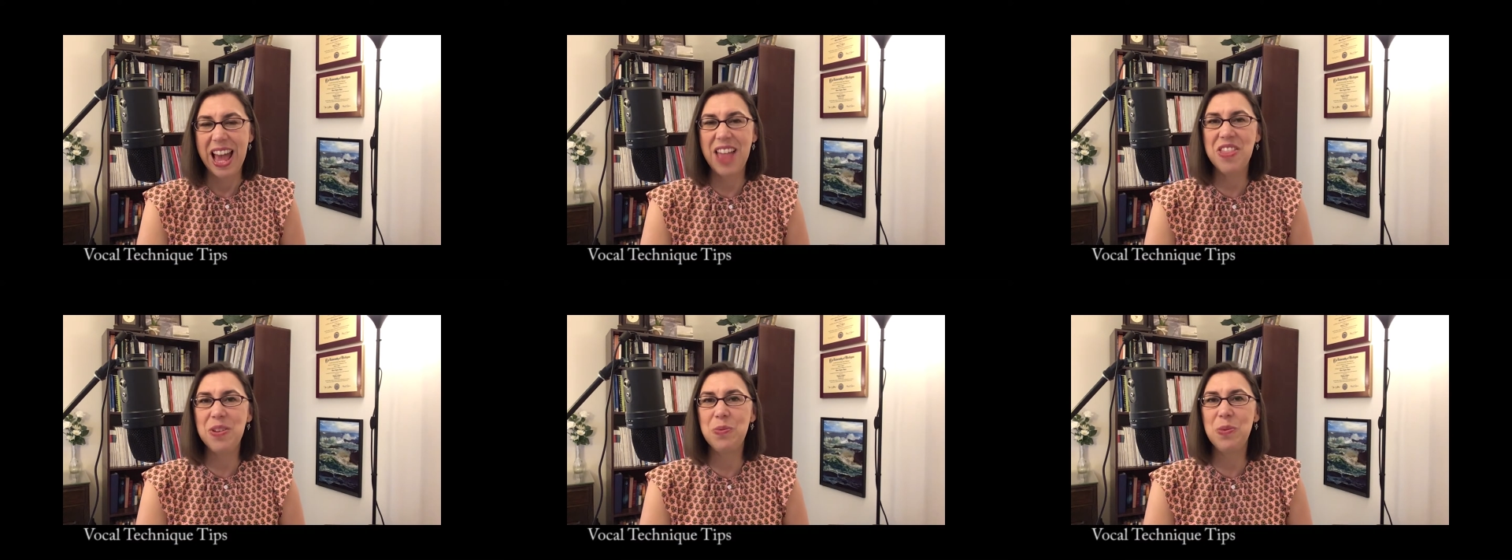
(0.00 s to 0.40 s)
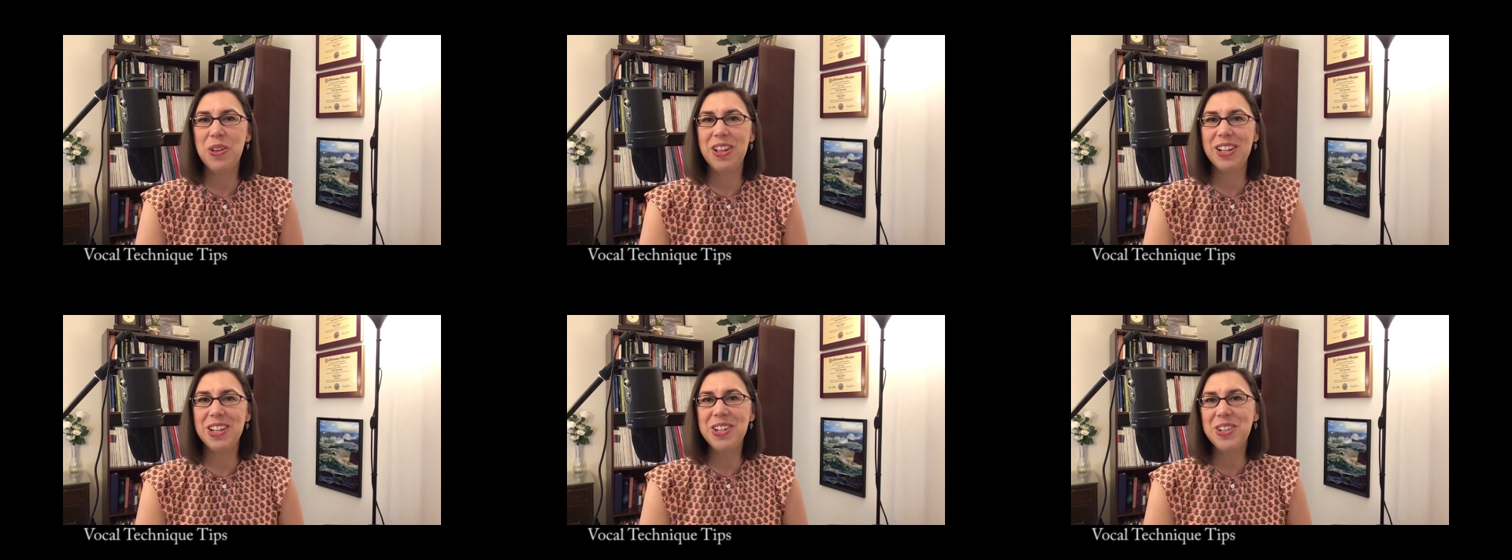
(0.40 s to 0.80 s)
And then
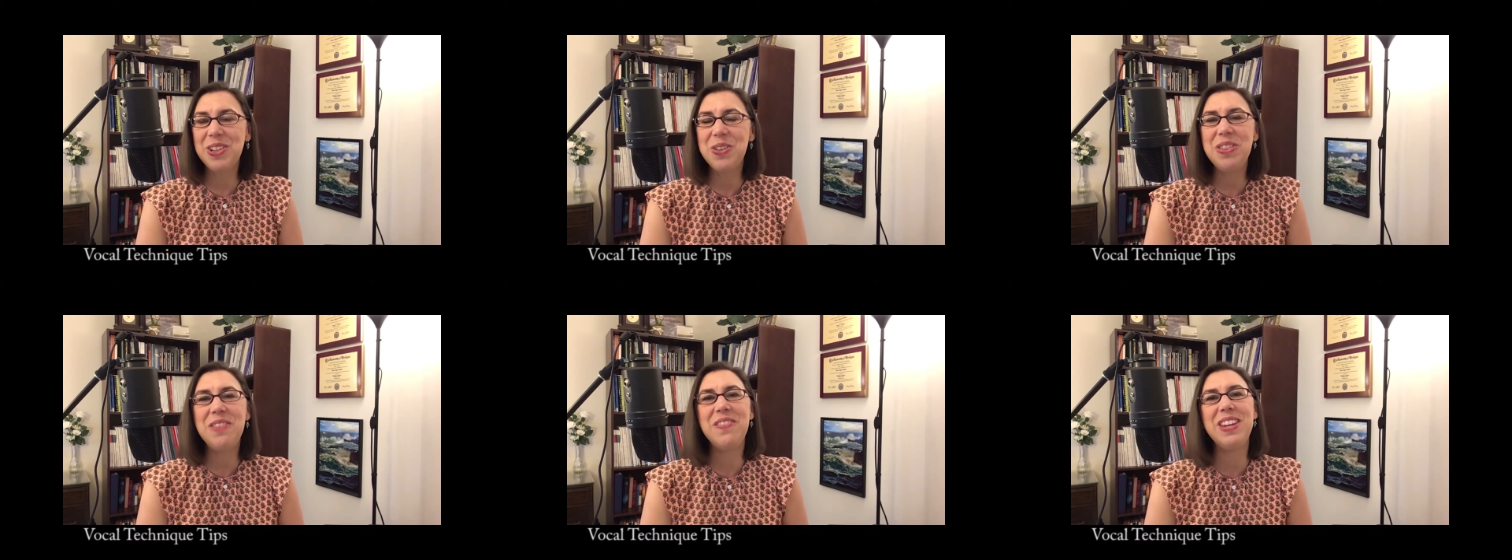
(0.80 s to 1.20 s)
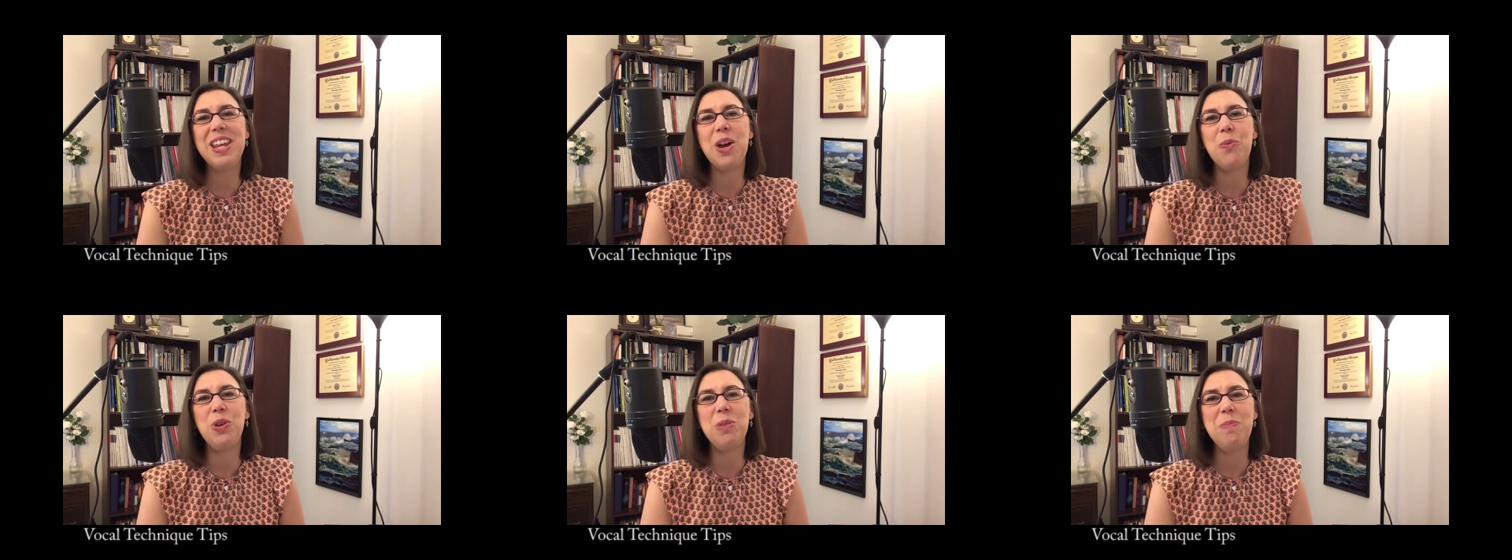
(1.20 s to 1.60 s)
we'll conclude the
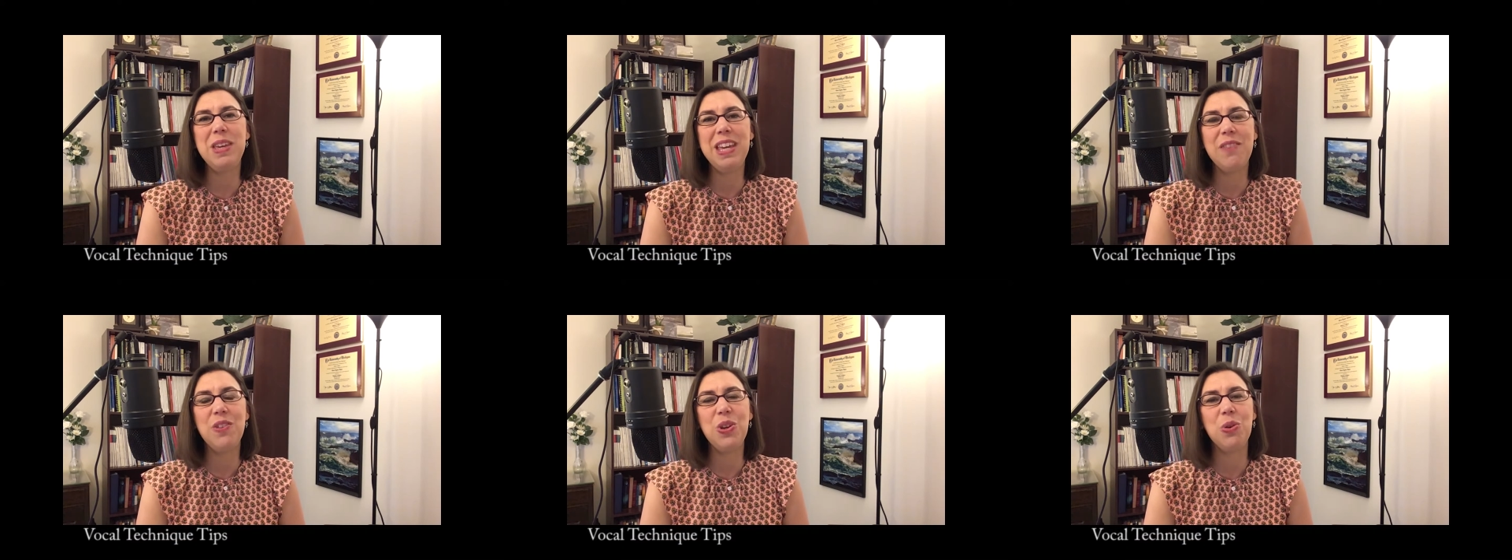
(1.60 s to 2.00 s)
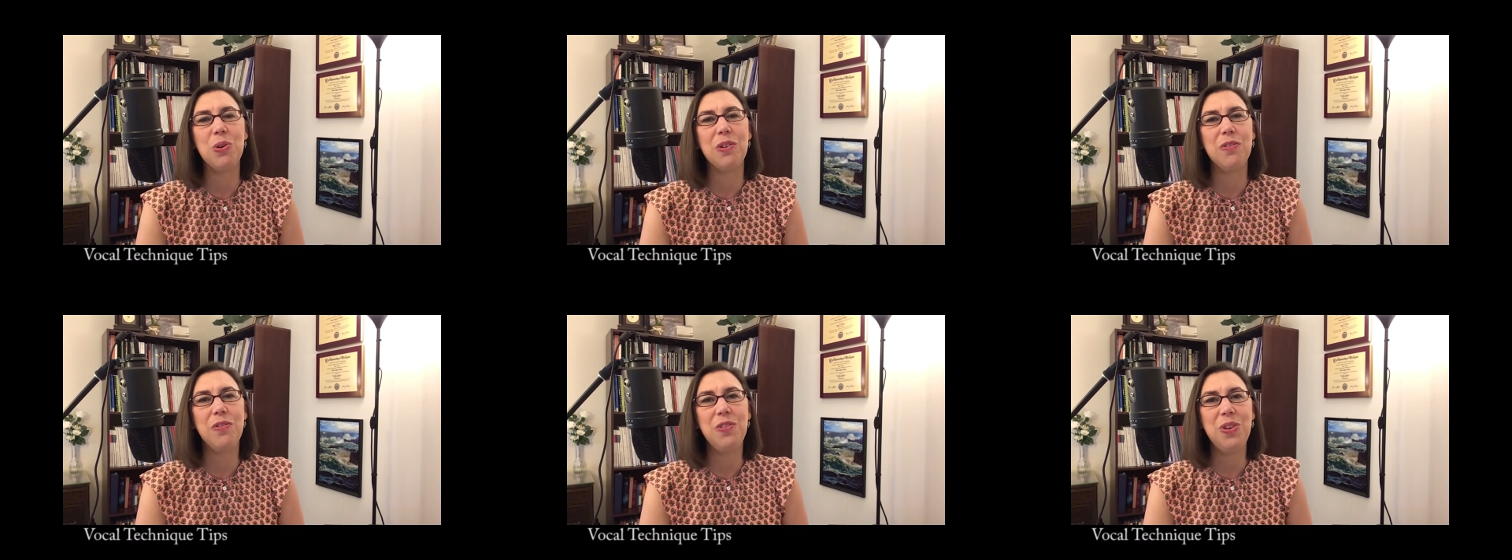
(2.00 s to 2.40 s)
video with me giving you
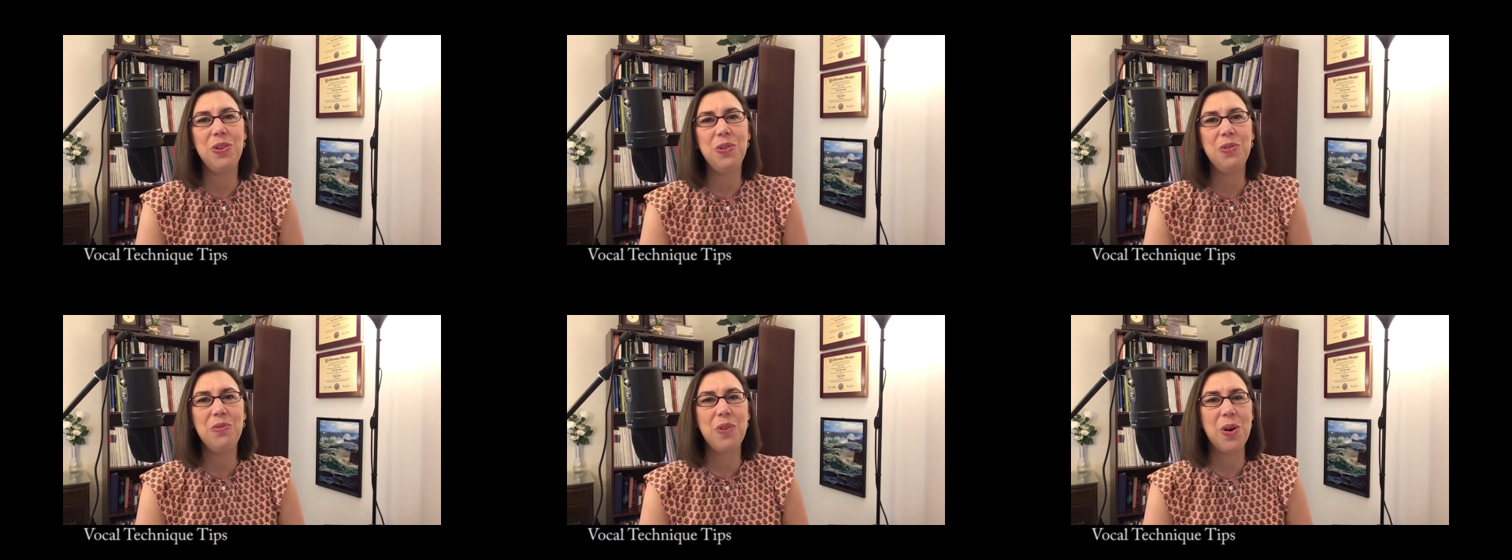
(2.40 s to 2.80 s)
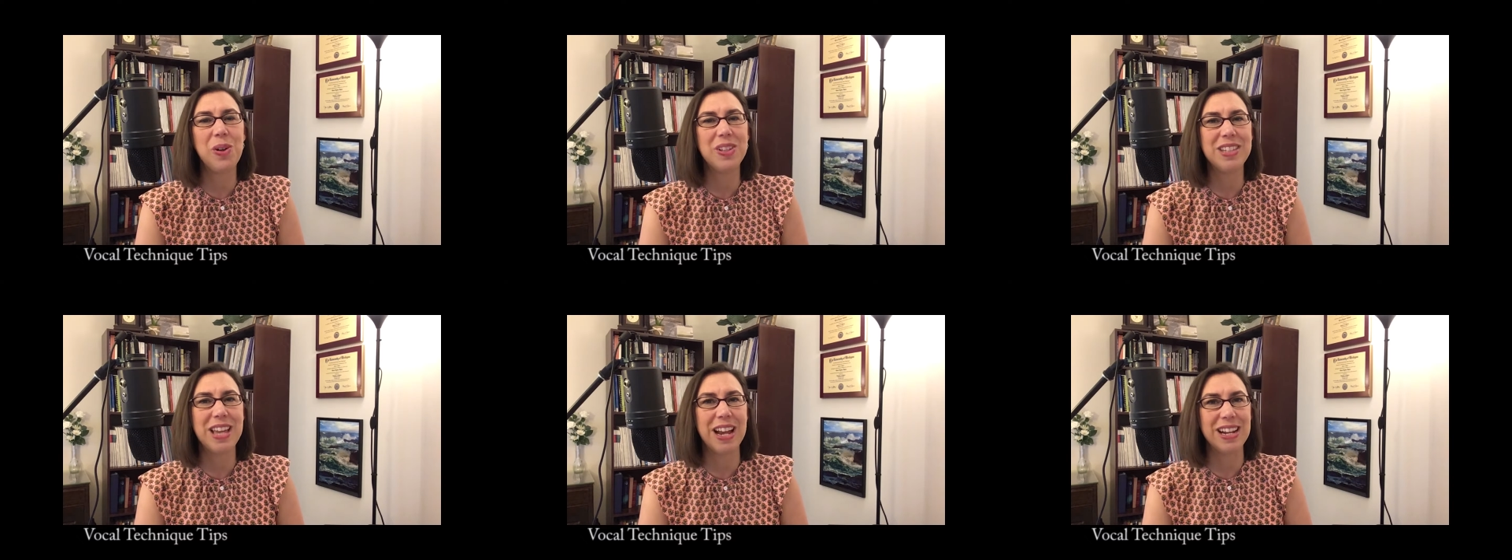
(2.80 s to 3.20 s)
a few
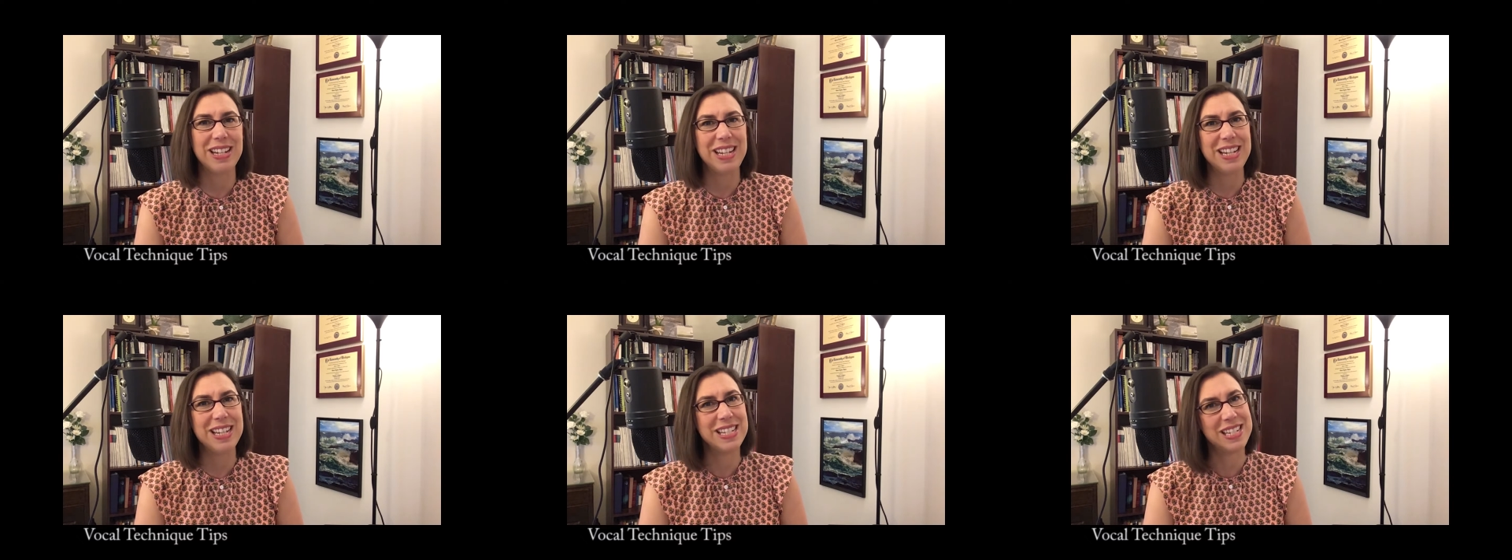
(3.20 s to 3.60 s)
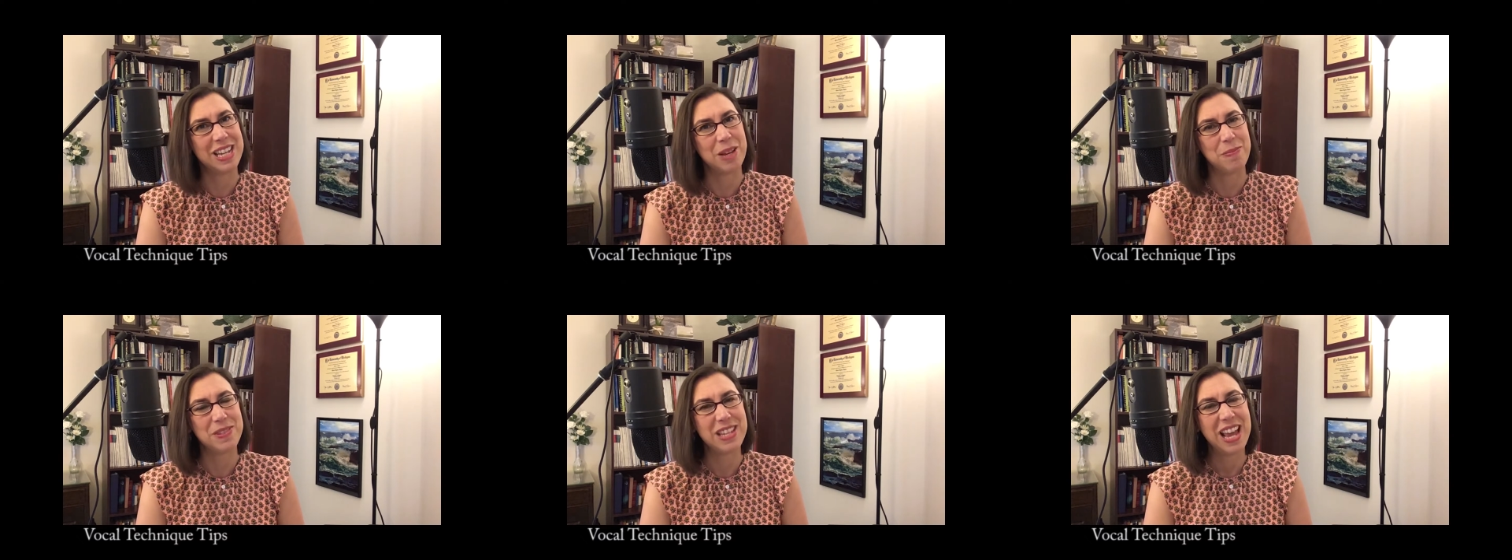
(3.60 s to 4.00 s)
vocal technique
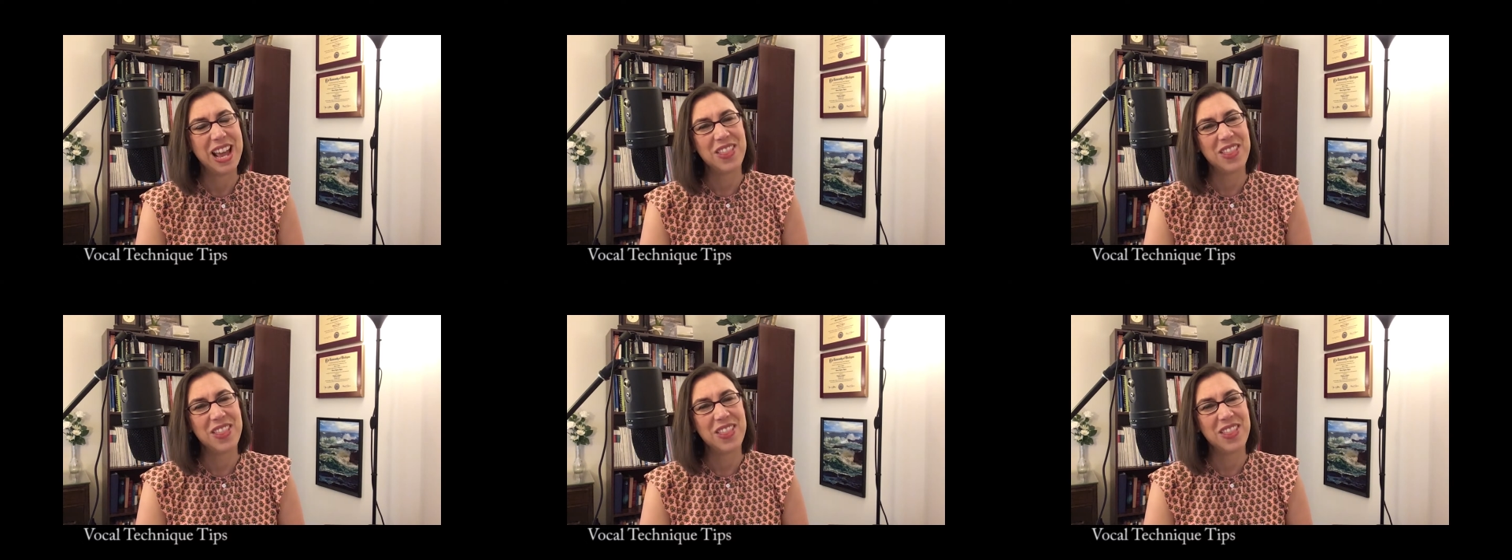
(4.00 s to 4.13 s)
tips